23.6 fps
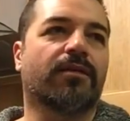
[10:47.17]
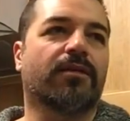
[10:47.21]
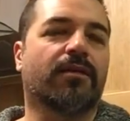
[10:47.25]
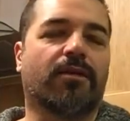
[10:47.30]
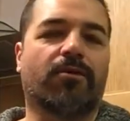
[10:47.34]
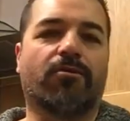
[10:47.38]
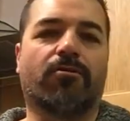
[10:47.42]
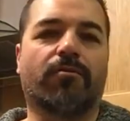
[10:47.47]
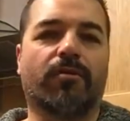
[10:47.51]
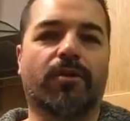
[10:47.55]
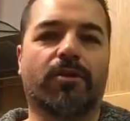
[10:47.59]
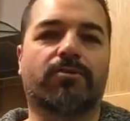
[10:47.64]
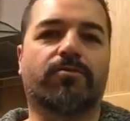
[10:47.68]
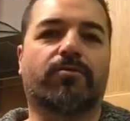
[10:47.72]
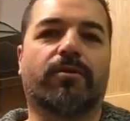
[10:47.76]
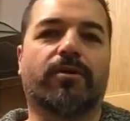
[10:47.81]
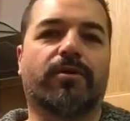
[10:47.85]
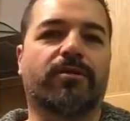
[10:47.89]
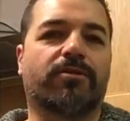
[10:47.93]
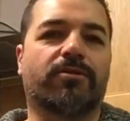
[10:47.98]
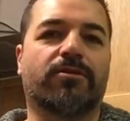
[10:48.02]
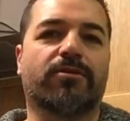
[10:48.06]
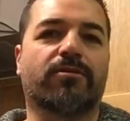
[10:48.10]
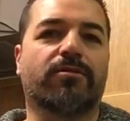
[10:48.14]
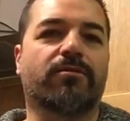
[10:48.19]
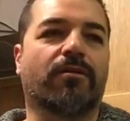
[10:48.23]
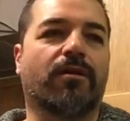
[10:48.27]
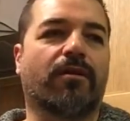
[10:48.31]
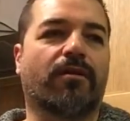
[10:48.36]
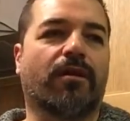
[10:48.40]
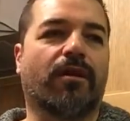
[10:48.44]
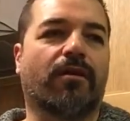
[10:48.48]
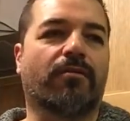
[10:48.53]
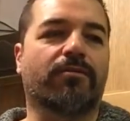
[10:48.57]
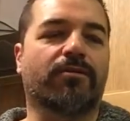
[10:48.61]
I almost wanted to, I,
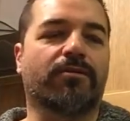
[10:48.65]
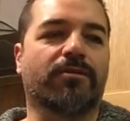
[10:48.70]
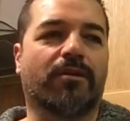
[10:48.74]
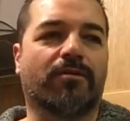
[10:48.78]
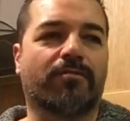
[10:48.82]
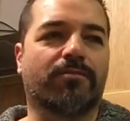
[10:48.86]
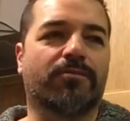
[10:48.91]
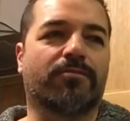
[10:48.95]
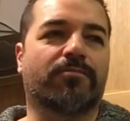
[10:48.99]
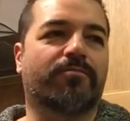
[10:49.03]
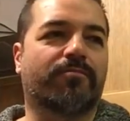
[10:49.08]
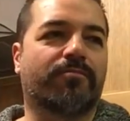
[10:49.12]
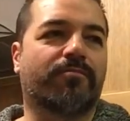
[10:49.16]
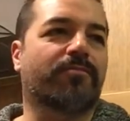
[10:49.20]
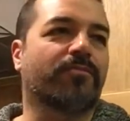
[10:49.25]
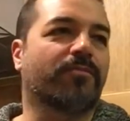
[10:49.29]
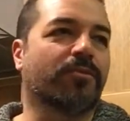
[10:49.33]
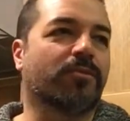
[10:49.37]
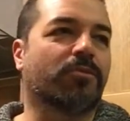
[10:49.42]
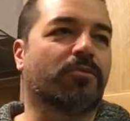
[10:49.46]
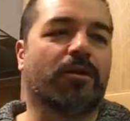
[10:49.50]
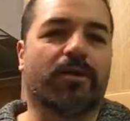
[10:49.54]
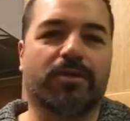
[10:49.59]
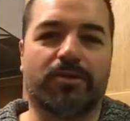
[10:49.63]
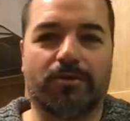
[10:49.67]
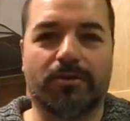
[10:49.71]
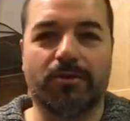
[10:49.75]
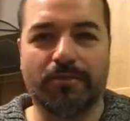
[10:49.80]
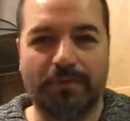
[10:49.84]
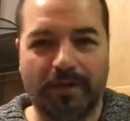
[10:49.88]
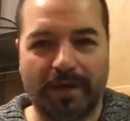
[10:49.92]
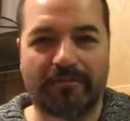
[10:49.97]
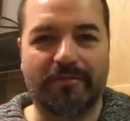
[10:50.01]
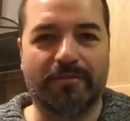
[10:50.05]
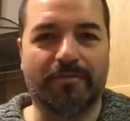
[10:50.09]
uh, I was I was trying to
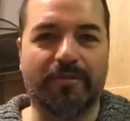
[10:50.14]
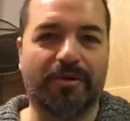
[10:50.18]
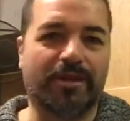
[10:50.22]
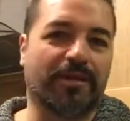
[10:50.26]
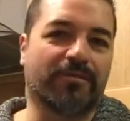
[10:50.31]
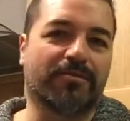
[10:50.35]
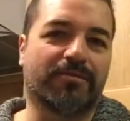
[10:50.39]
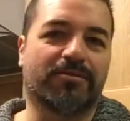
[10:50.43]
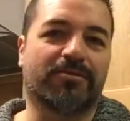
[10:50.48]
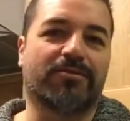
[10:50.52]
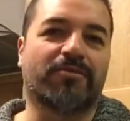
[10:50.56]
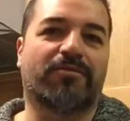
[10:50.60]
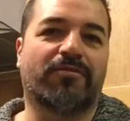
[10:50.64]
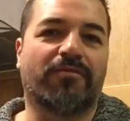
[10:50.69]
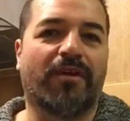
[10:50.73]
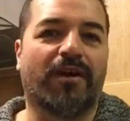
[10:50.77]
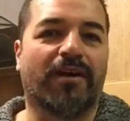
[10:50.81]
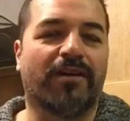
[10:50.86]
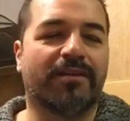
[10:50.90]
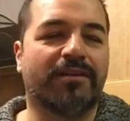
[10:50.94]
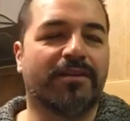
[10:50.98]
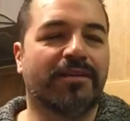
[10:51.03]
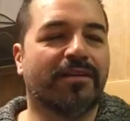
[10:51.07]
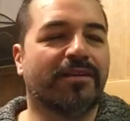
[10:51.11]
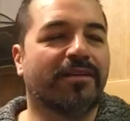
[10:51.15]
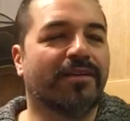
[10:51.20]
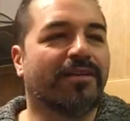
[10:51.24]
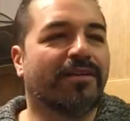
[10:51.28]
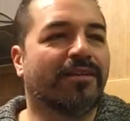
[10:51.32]
annoy everybody, which was fun.